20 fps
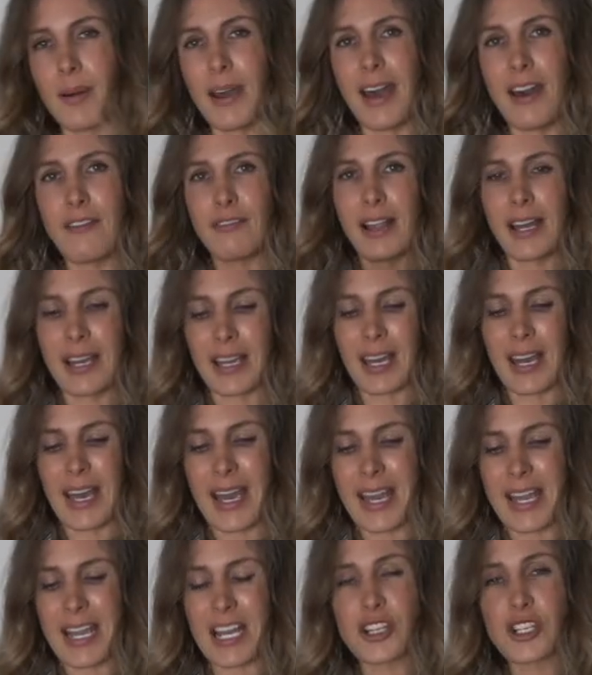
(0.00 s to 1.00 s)
I have like
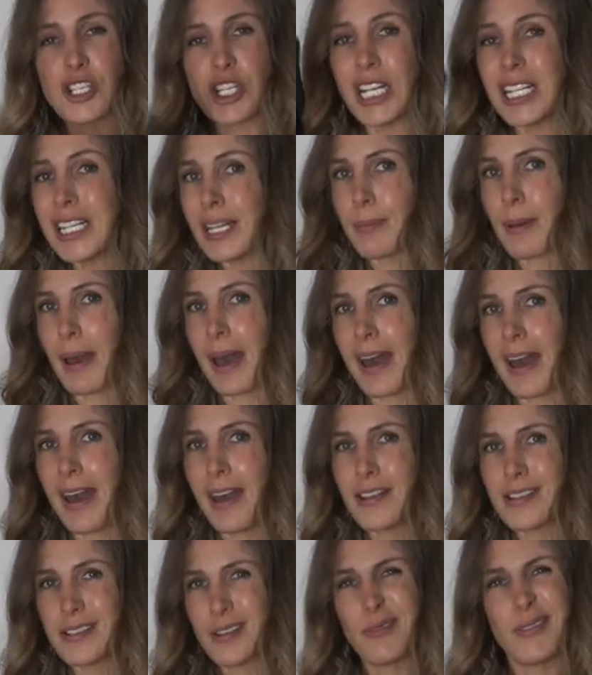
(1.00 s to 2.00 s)
a chilly
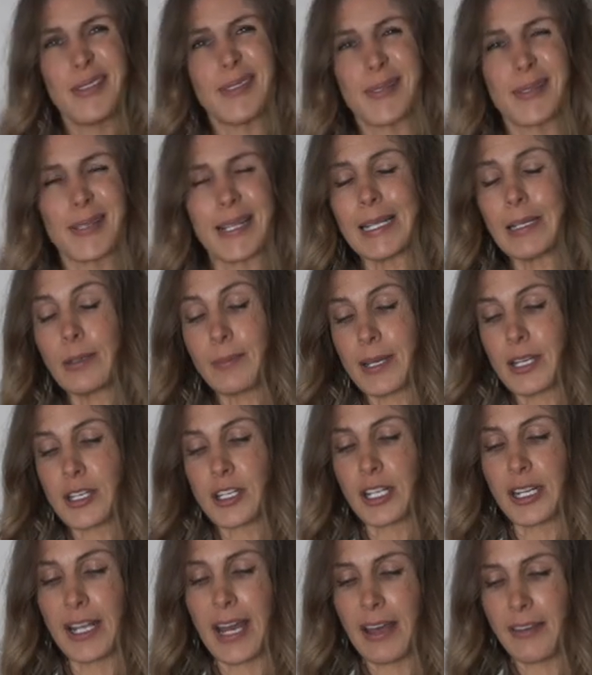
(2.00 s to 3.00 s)
pair. So if it's just a little bit
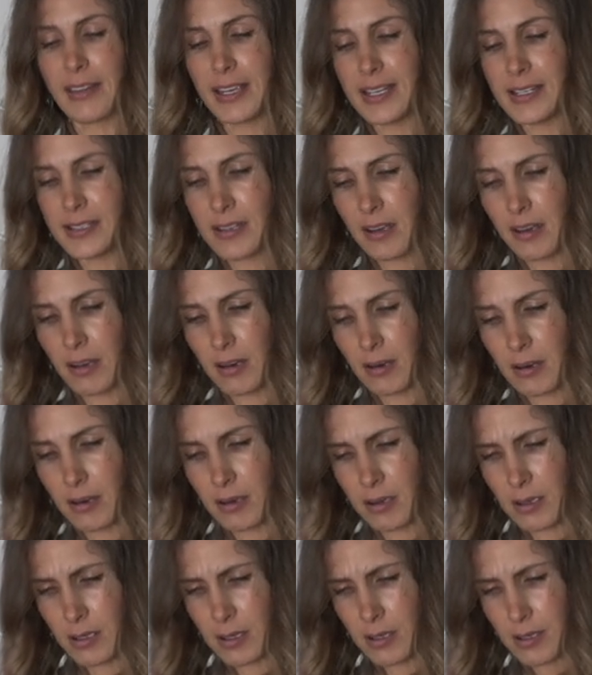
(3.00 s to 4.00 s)
chilly out, these are
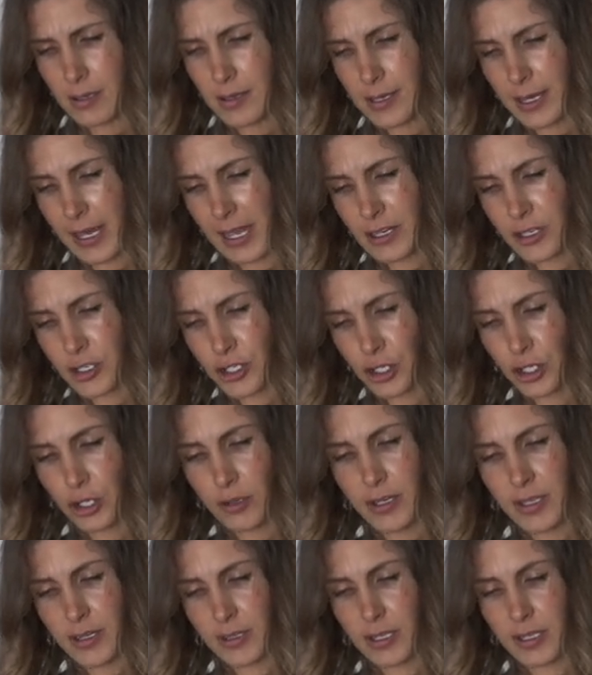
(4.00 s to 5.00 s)

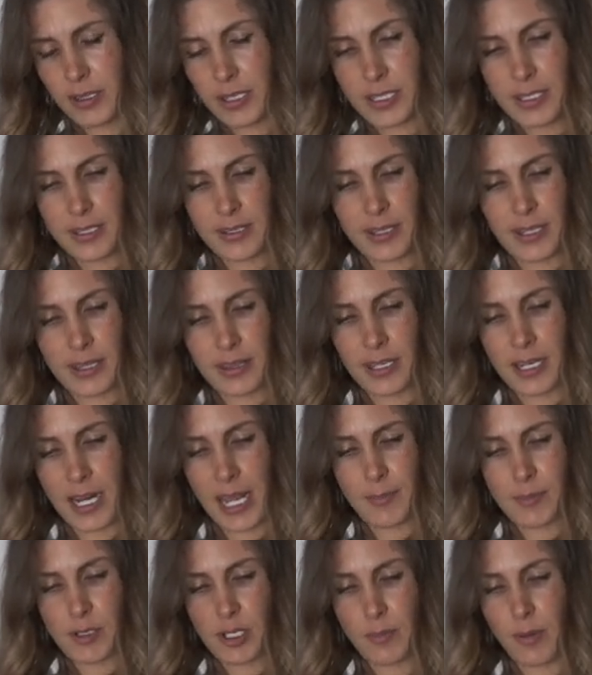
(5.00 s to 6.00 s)
Endura, they've got the
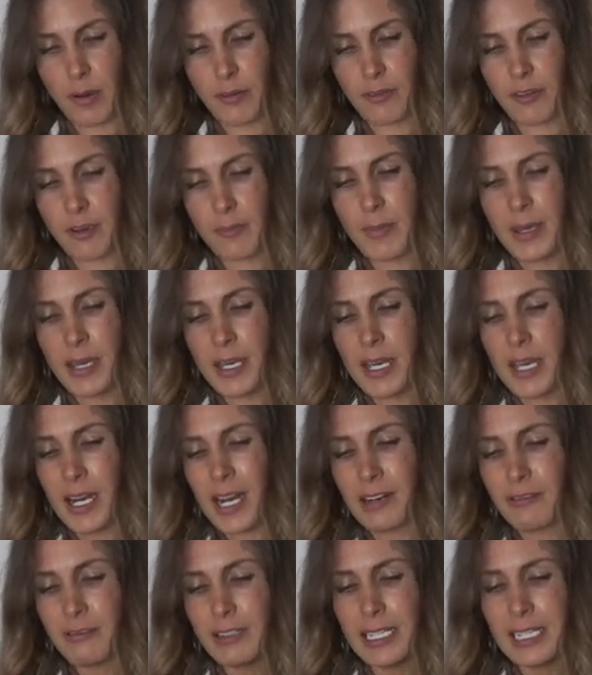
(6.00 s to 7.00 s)
names come off of them.
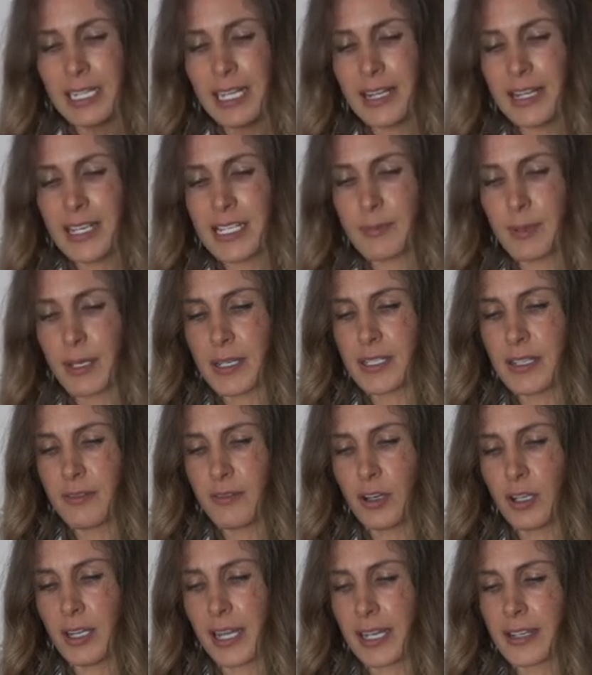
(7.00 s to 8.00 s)
I really like these because they've
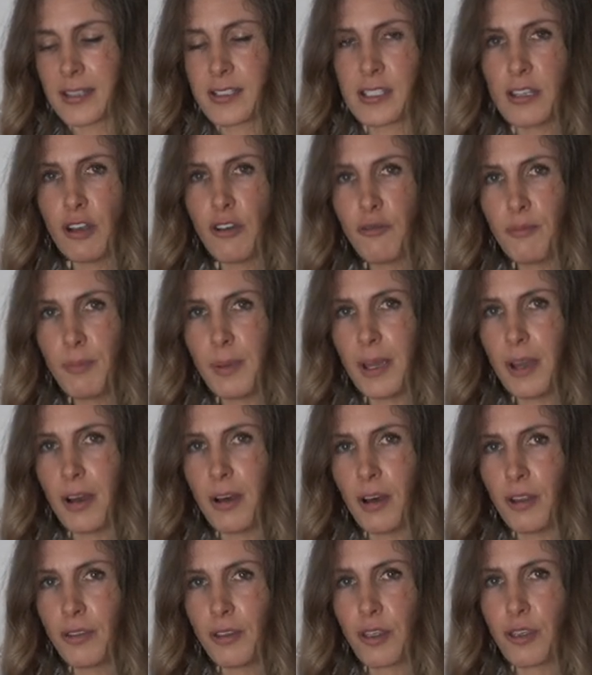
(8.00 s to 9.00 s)
got like a soft bit
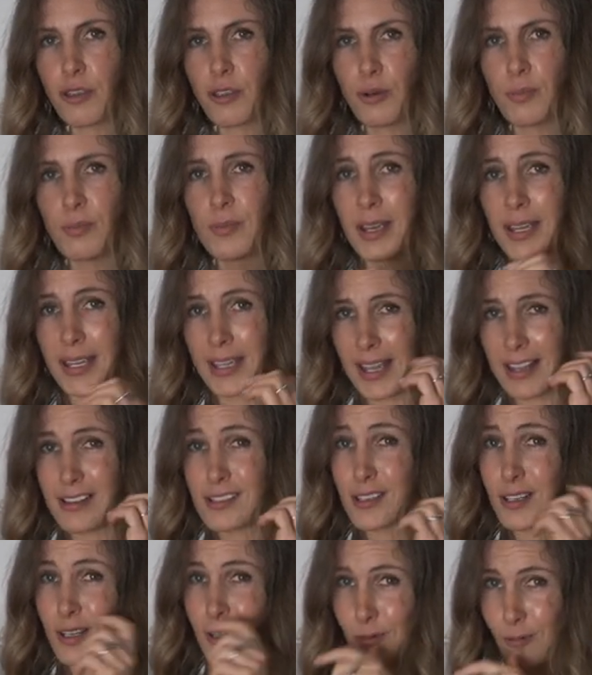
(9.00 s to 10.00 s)
on the thumb again,
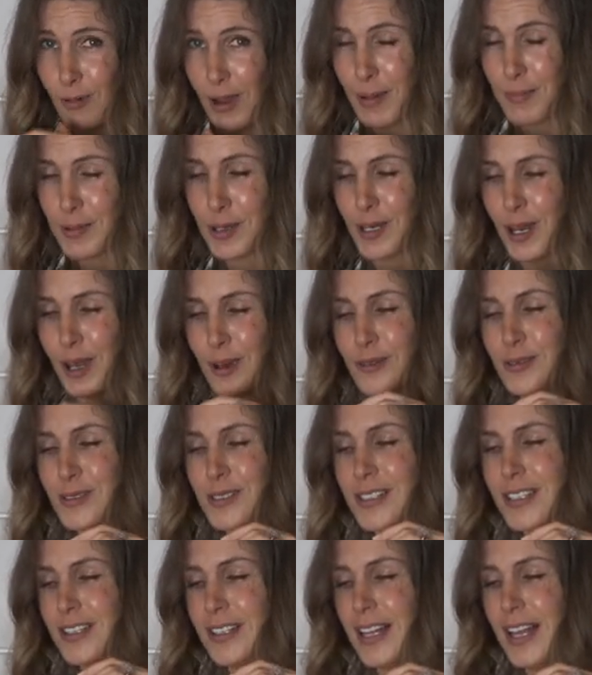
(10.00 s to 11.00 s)
so you can wipe your
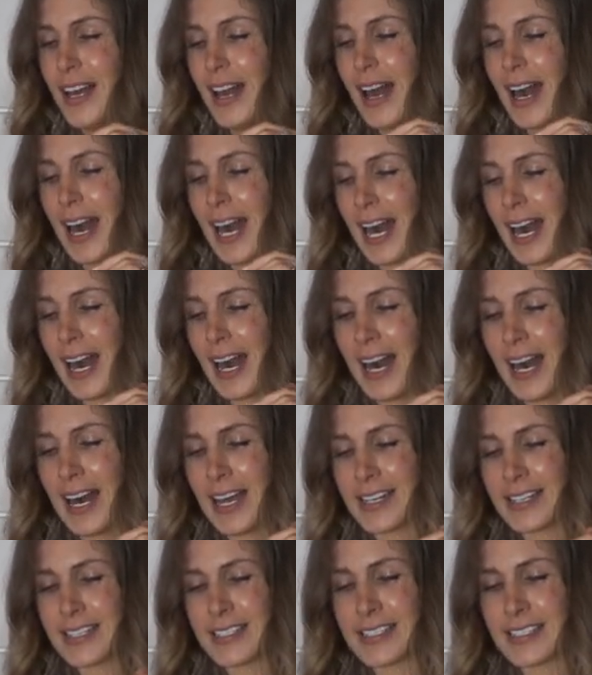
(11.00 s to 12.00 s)
nose.
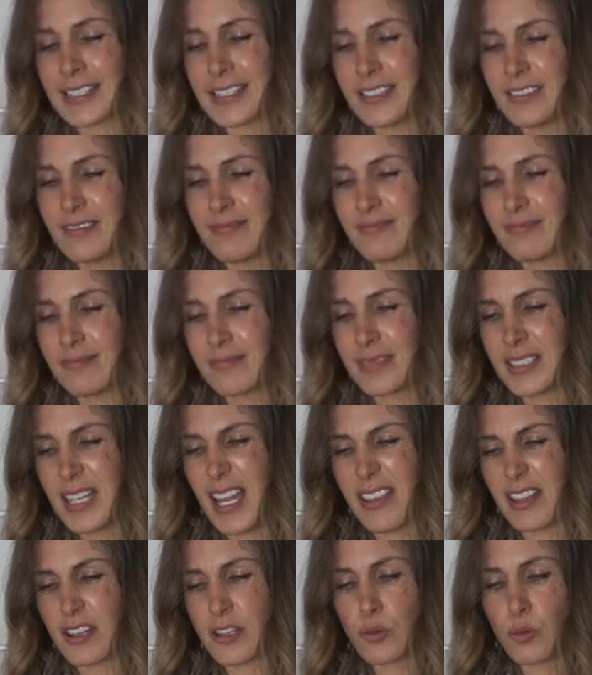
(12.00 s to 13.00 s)
And
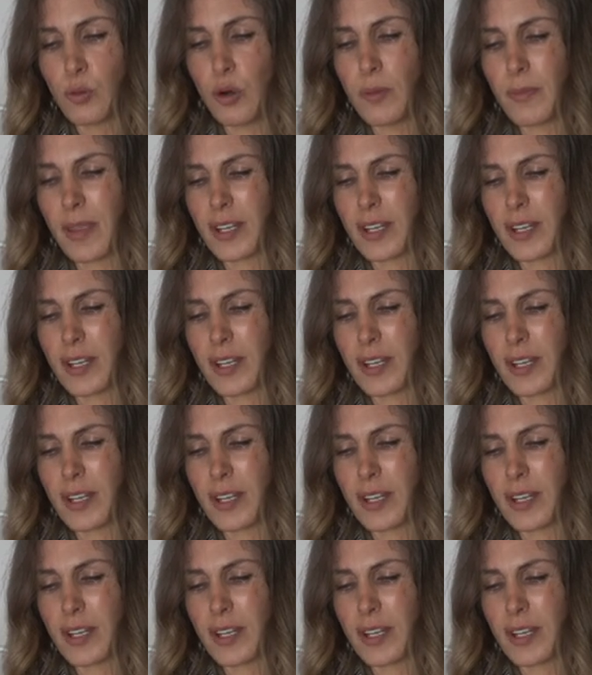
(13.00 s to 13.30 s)
yeah, they're just warm.